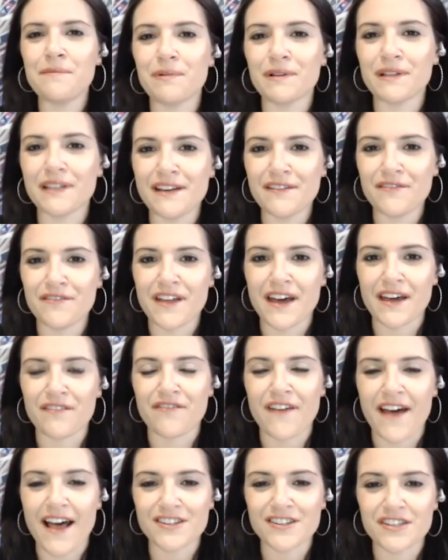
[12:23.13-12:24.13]
believe that
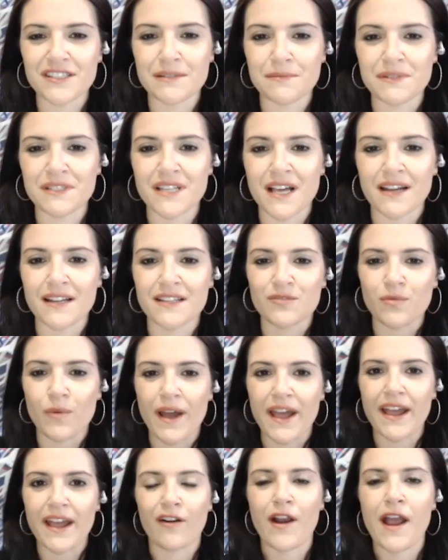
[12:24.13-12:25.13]
fascism is on its
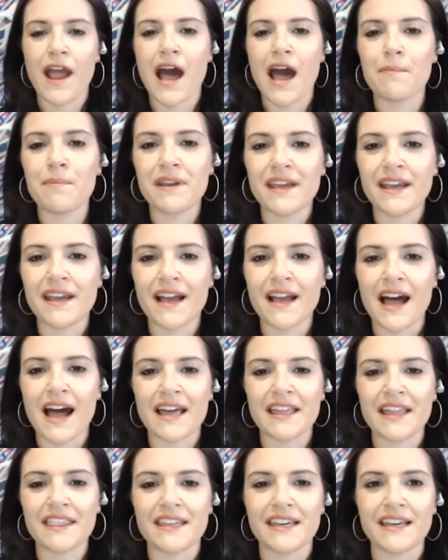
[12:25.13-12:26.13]
way or happening,
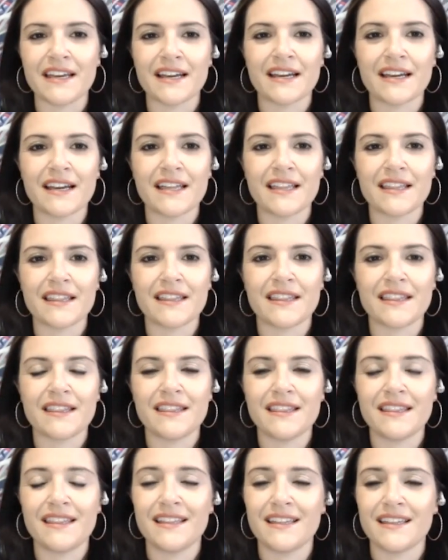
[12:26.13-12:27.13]
I think
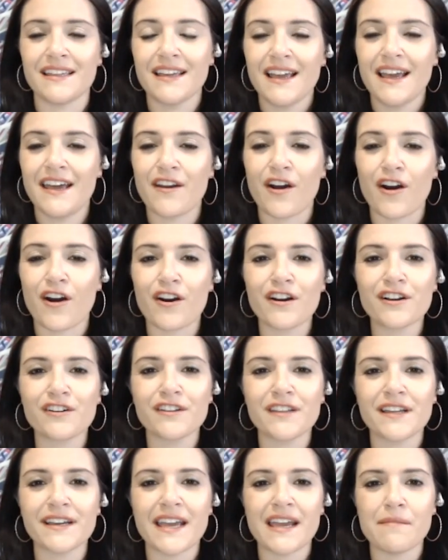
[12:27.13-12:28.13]
an
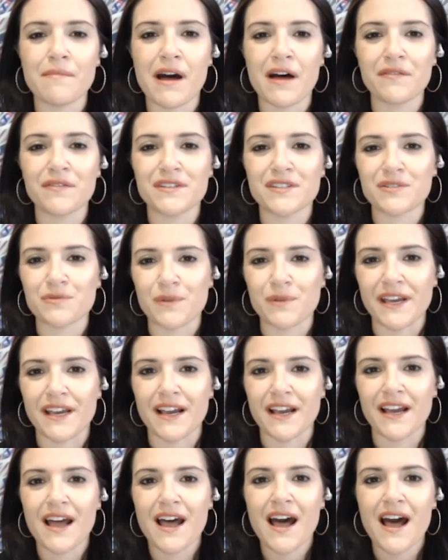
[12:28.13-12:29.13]
article that came out this
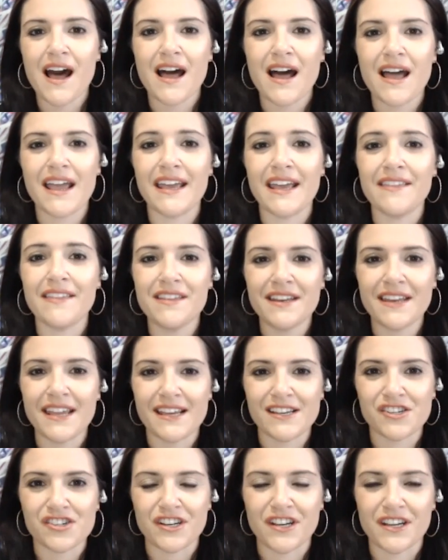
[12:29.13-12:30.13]
week in The
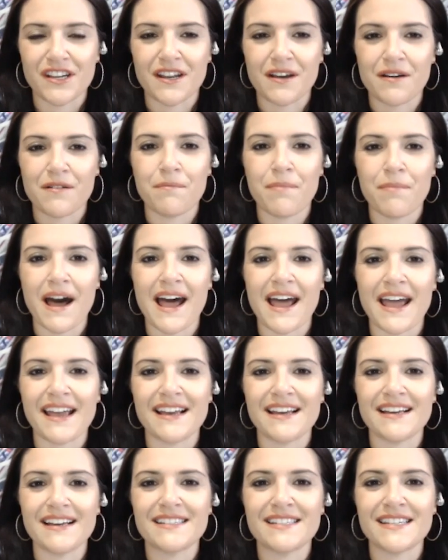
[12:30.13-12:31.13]
Nation
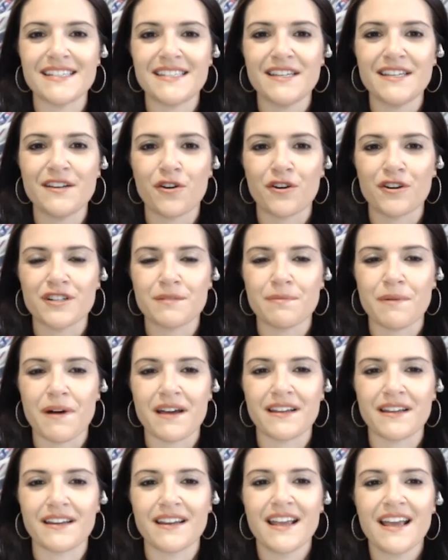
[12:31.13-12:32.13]
by DC
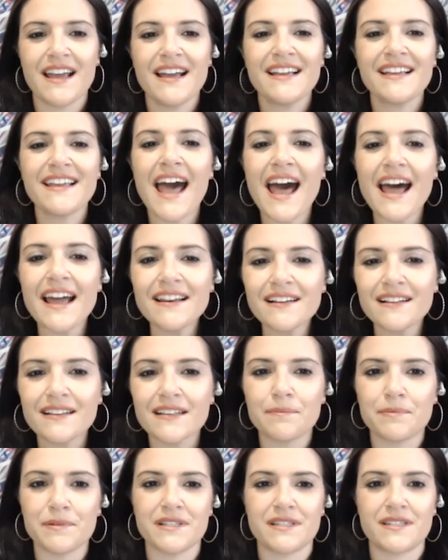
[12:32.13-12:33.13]
correspondent Ken
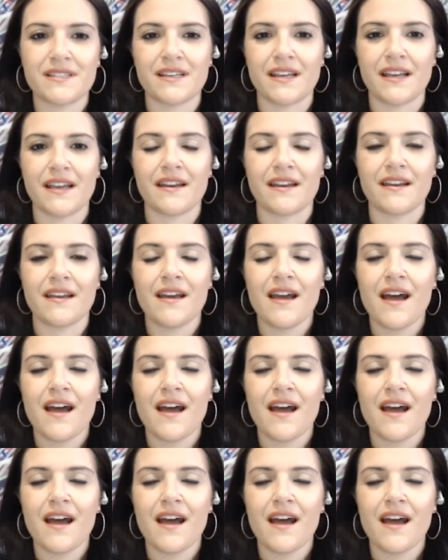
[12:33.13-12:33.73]
Klippenstein,